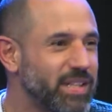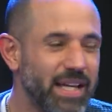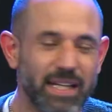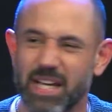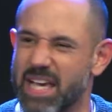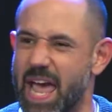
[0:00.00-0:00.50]

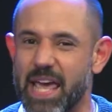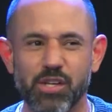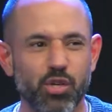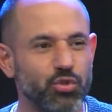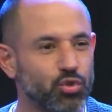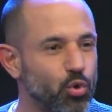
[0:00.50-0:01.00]
like, and
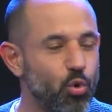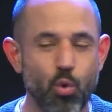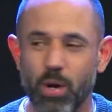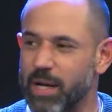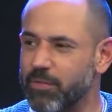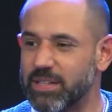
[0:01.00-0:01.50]
your school
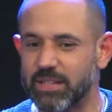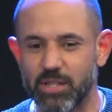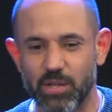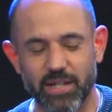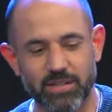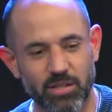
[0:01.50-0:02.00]
and everything that
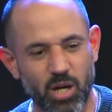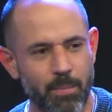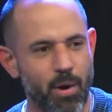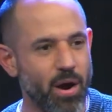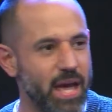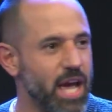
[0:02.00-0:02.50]
you guys are talking
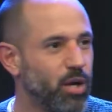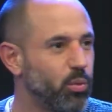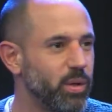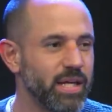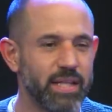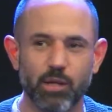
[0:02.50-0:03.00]
about,
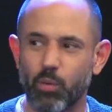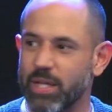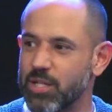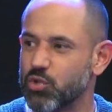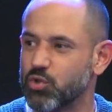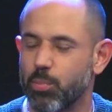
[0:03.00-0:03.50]
equity and the way
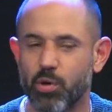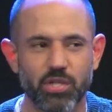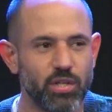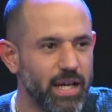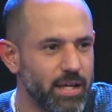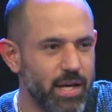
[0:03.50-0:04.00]
that you're supporting
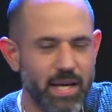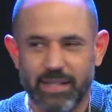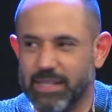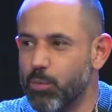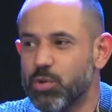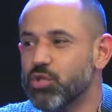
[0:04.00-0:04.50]
you, like
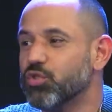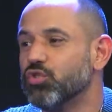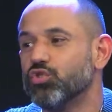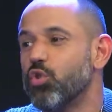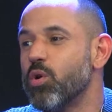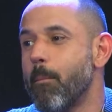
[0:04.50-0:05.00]
they were just
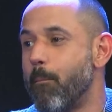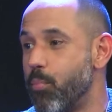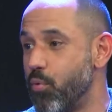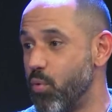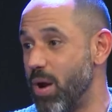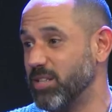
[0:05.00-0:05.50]
so
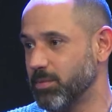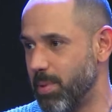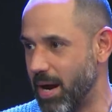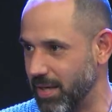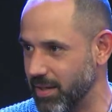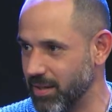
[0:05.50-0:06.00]
impressed
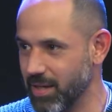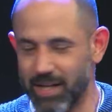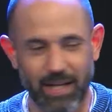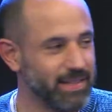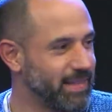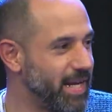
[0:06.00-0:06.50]
by it.
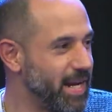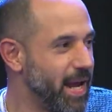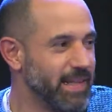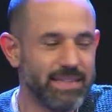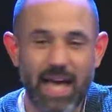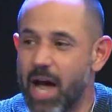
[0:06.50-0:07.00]
Like that
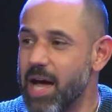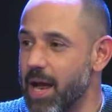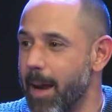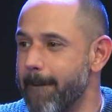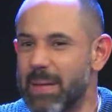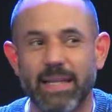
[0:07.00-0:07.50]
yeah. that
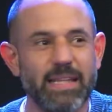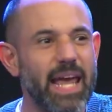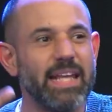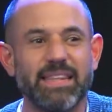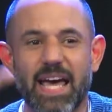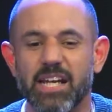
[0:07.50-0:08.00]
and,
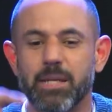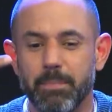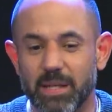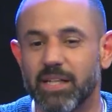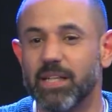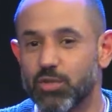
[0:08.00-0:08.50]
and that
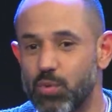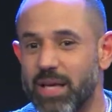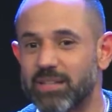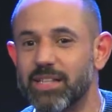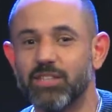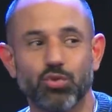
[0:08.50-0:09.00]
immediately
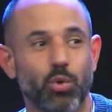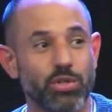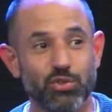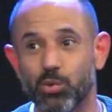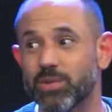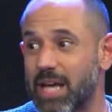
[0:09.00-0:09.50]
translates to our
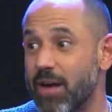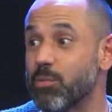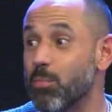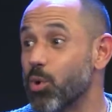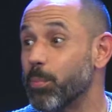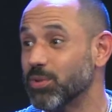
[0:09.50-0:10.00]
students having
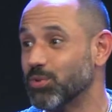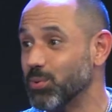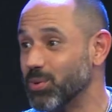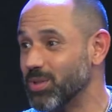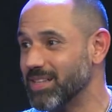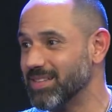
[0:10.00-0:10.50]
more
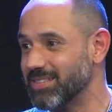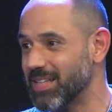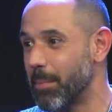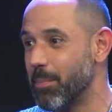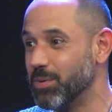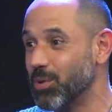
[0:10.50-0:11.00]
opportunities you